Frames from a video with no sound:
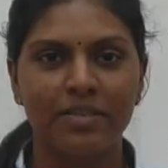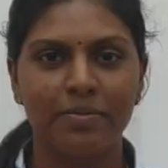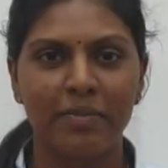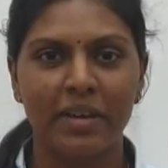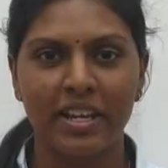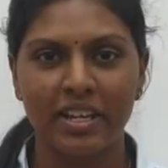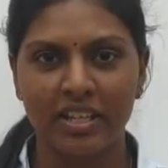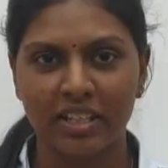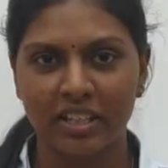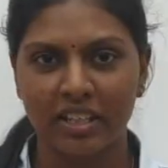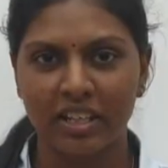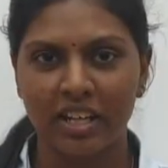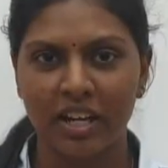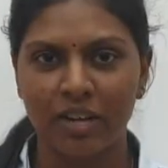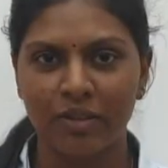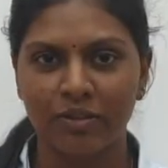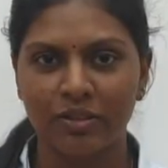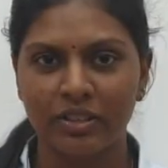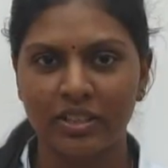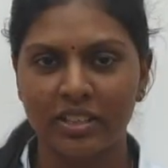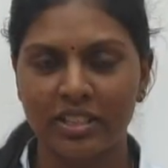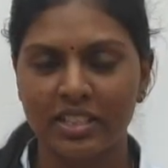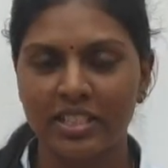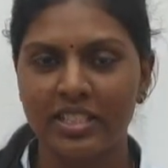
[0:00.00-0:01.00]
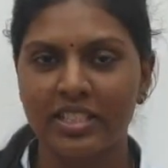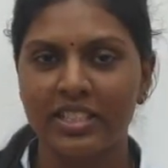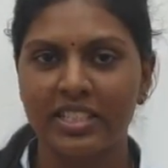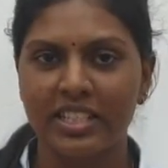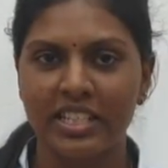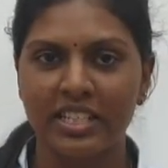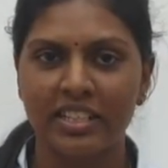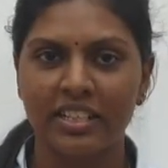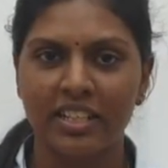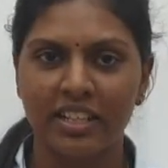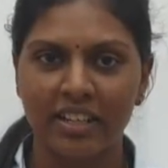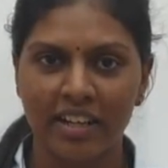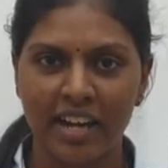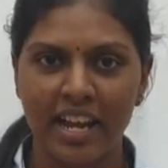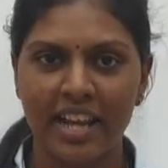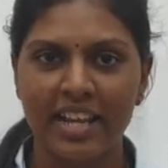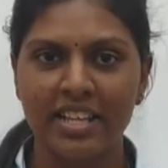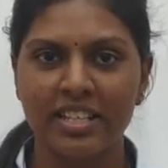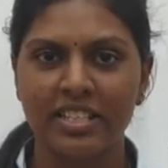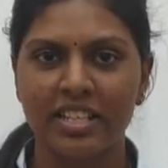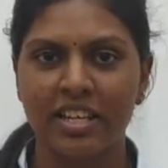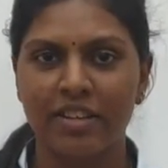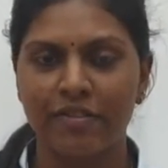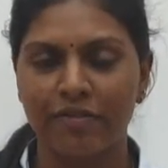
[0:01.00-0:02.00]
by accountants in the
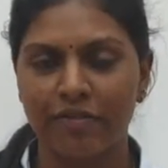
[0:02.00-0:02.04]
rise and